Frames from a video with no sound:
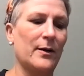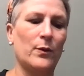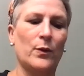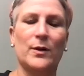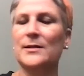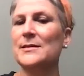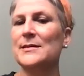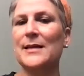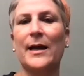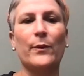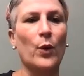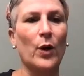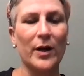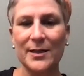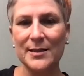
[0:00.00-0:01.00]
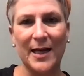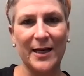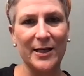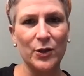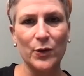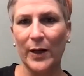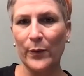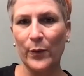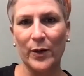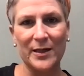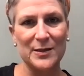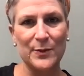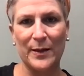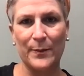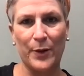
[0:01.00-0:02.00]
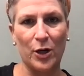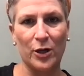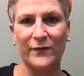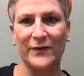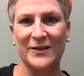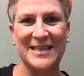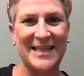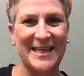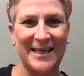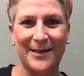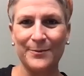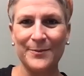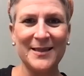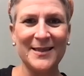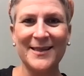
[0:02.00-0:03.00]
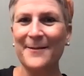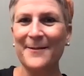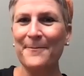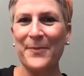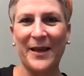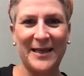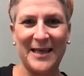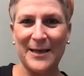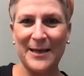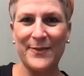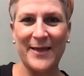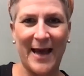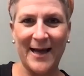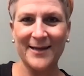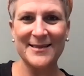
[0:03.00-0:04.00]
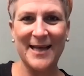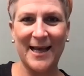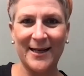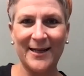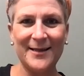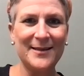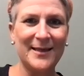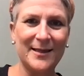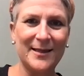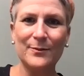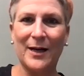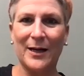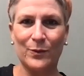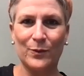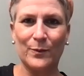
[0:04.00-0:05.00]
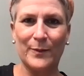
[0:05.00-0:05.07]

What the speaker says: It was, I knew I wanted to be a part of a team and keep that tenet in my